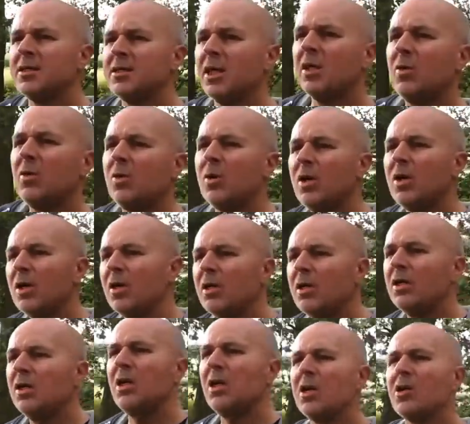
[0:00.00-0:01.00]
So uh,
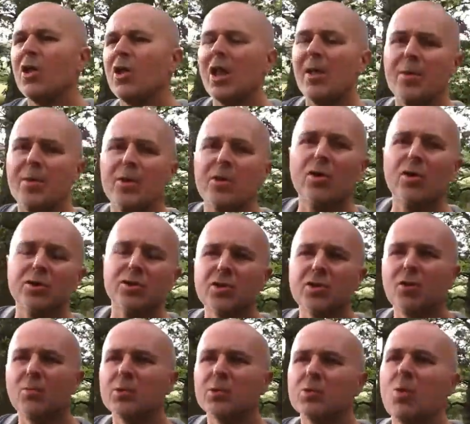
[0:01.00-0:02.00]
I got them across
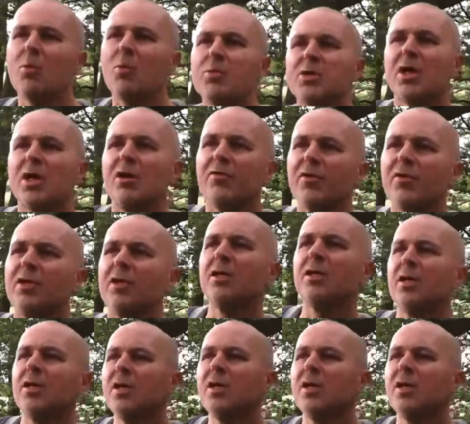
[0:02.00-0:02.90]
and got them swapped over